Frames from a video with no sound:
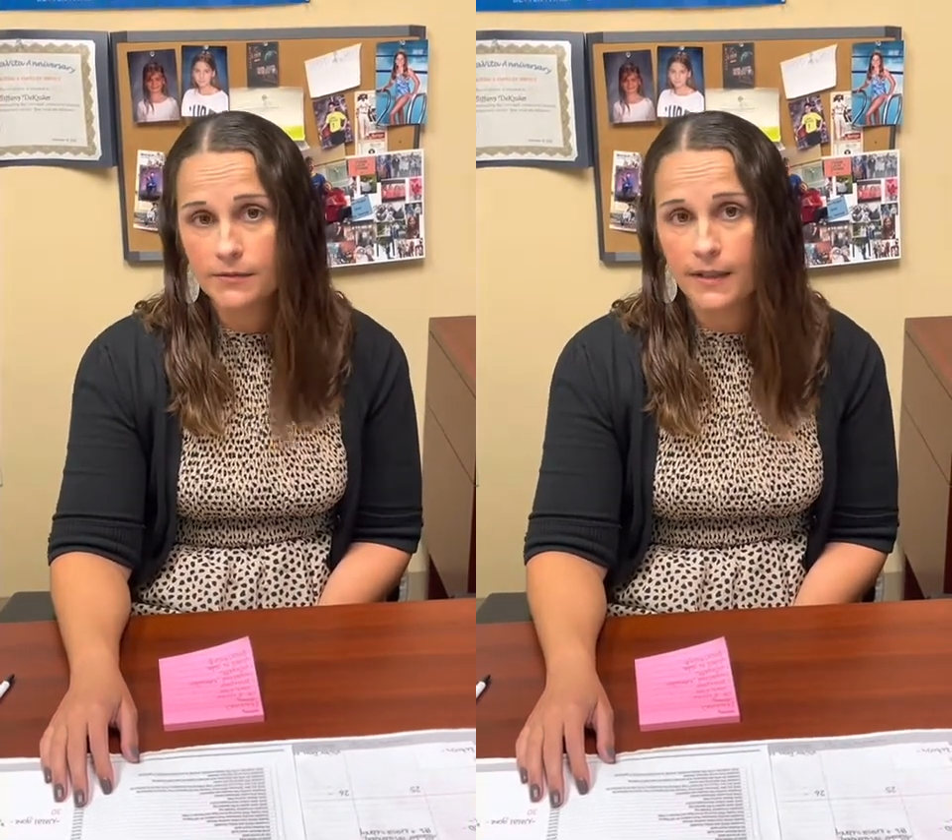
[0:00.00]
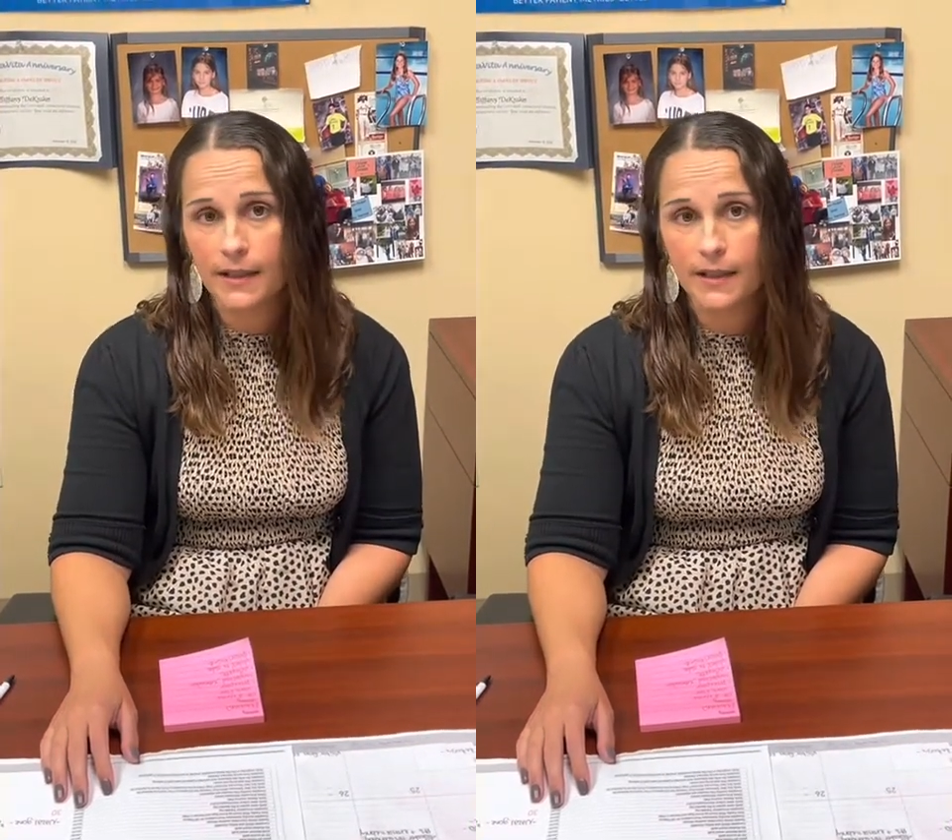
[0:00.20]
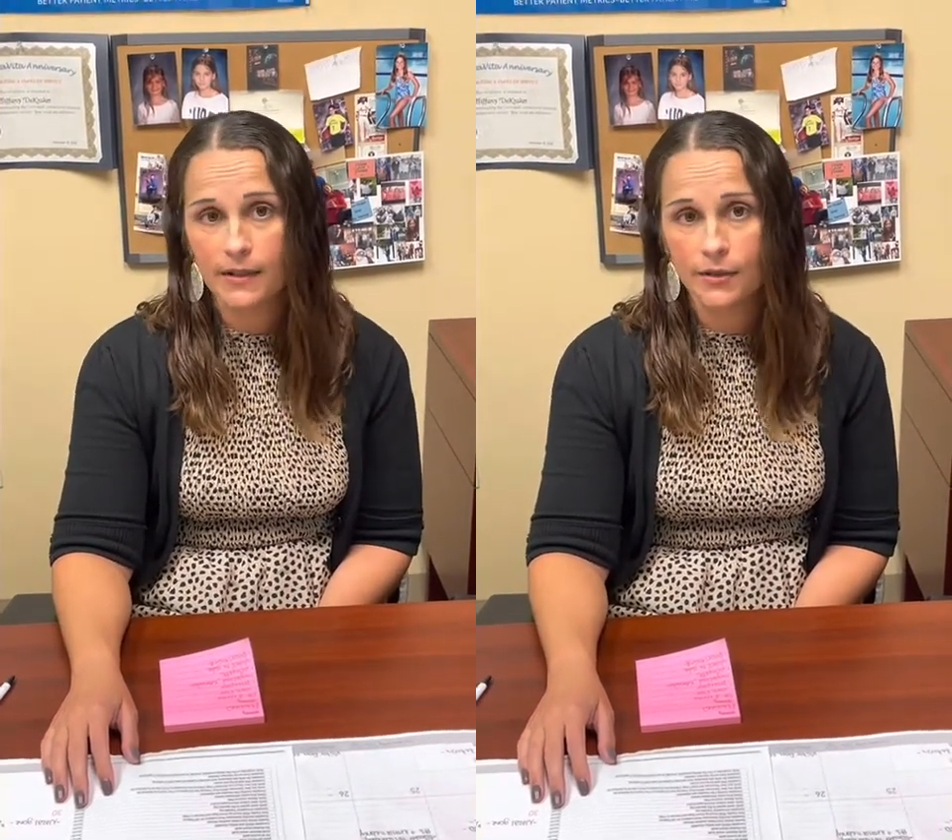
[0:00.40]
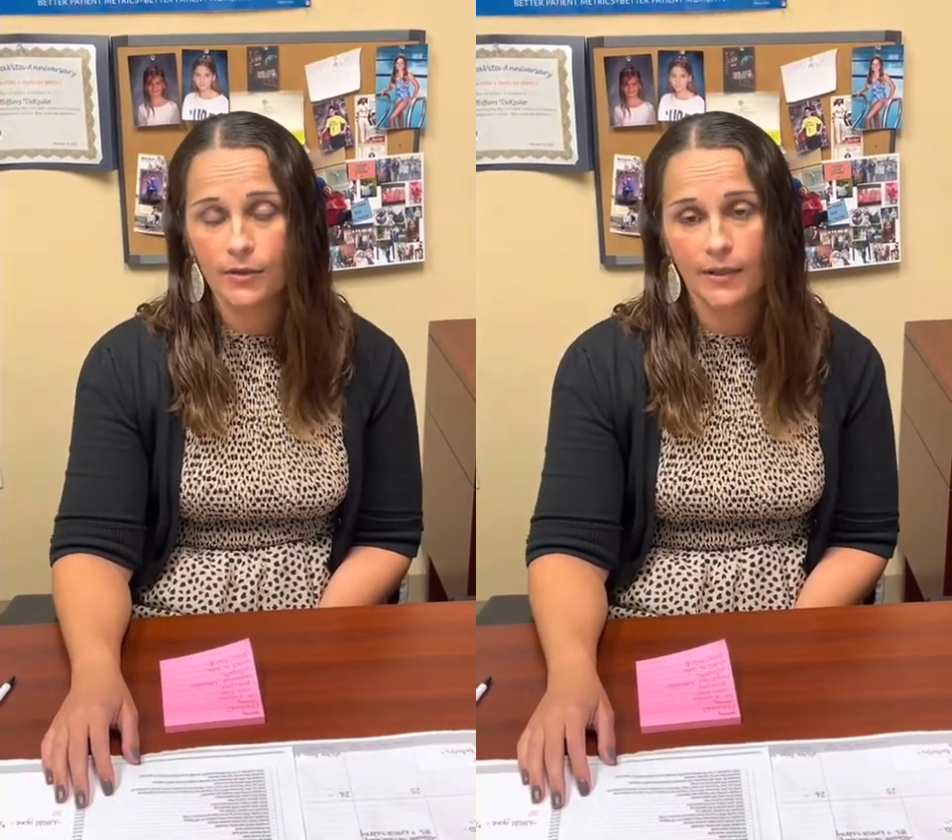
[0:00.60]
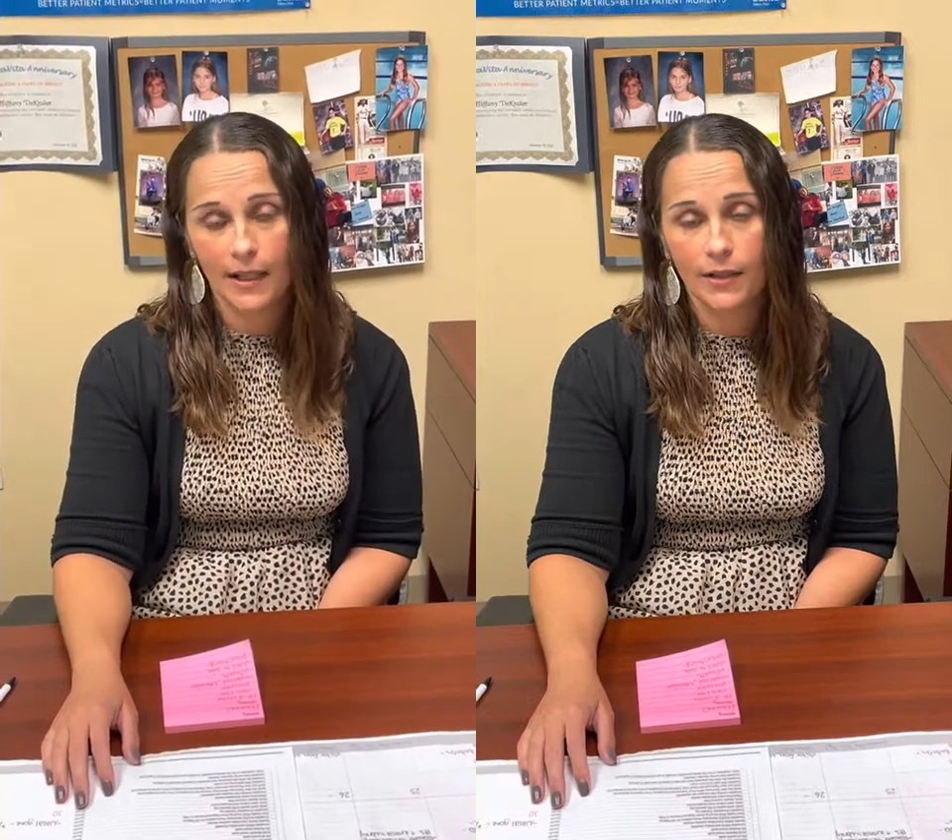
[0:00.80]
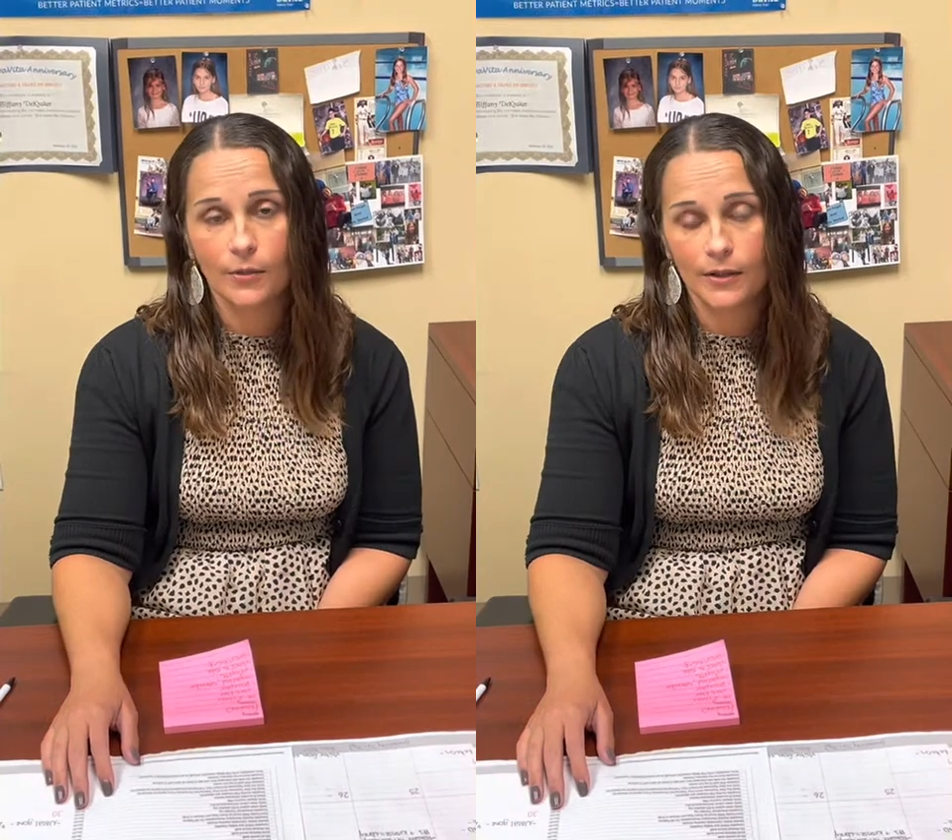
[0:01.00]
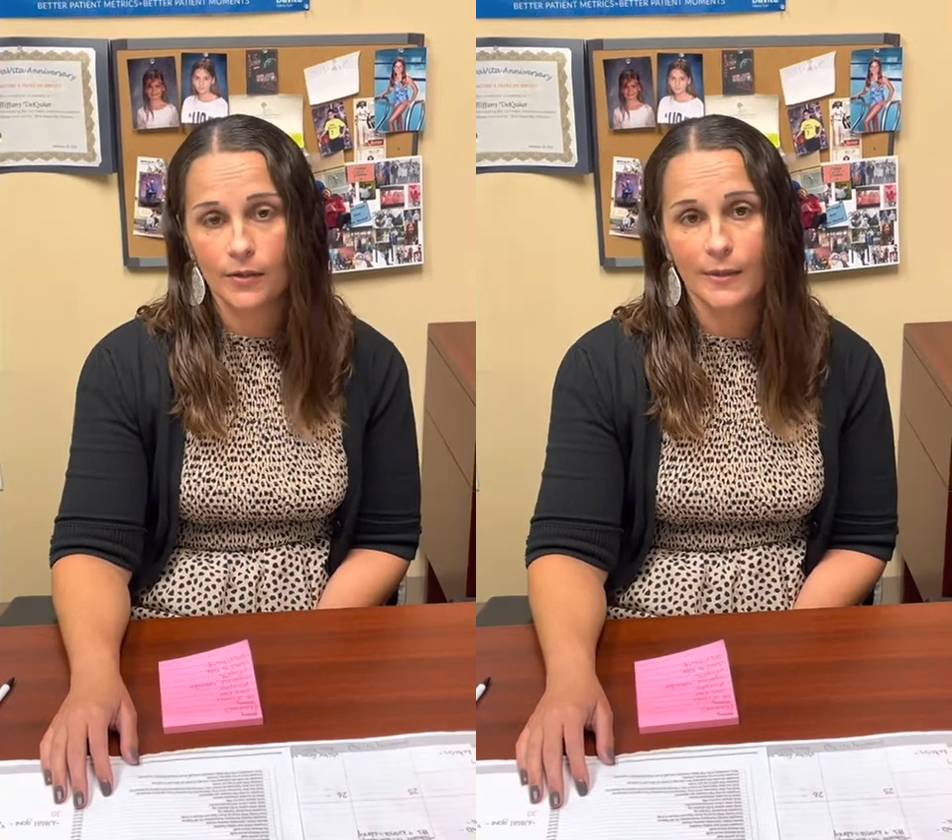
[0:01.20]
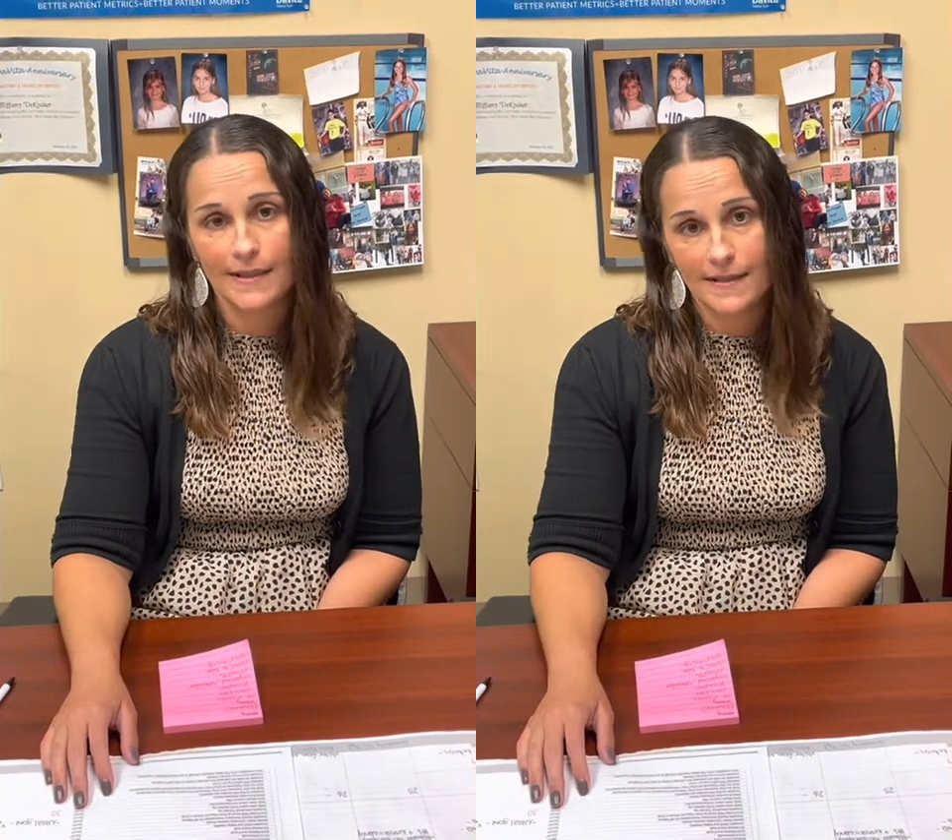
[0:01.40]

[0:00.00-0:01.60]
and you're not going to waste